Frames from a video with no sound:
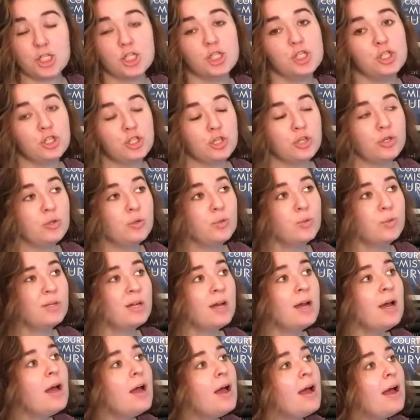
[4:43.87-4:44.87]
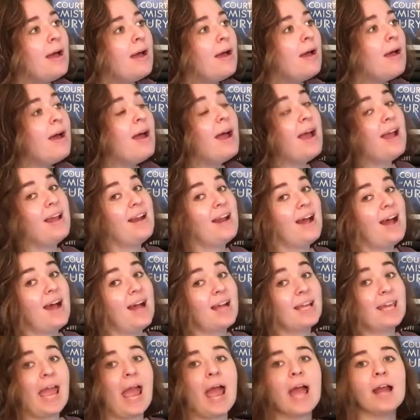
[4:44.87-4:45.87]
in June, and
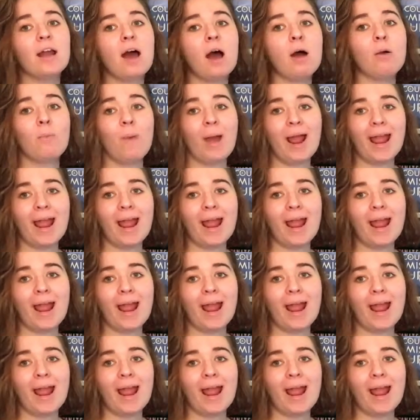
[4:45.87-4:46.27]
I cannot